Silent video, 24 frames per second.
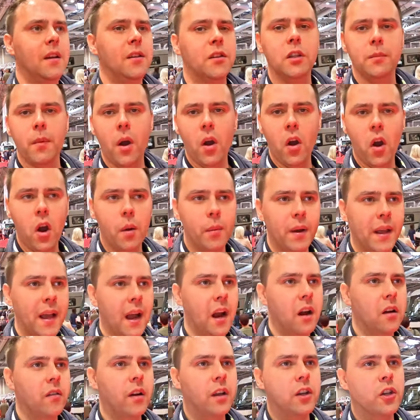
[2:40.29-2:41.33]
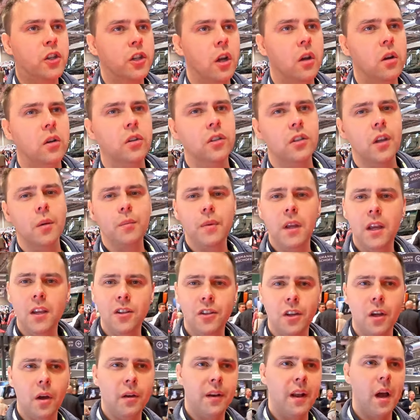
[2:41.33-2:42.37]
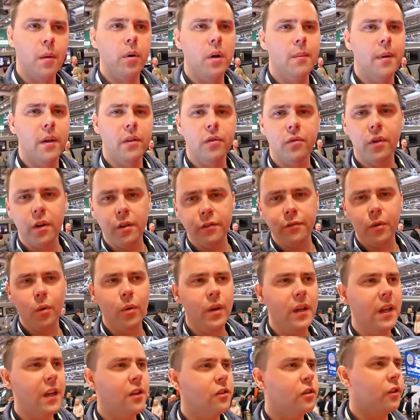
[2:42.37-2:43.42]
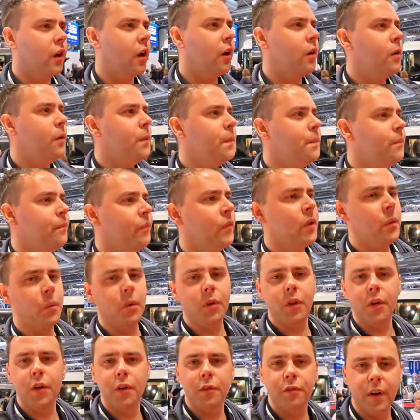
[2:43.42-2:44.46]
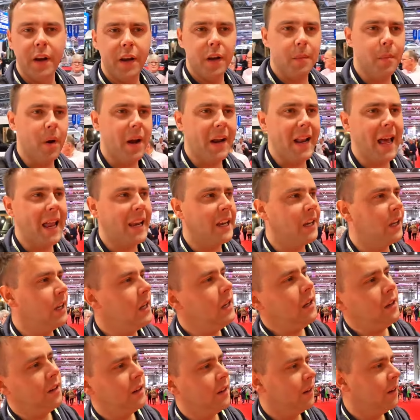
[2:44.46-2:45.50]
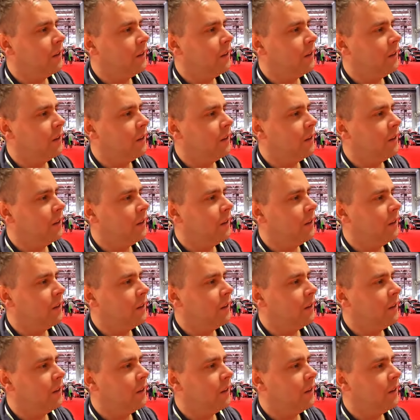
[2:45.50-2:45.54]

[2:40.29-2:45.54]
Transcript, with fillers: to the Motorhome and Caravan Show some years ago now, probably about 3 or 4 years ago, with a good friend of mine, Andy.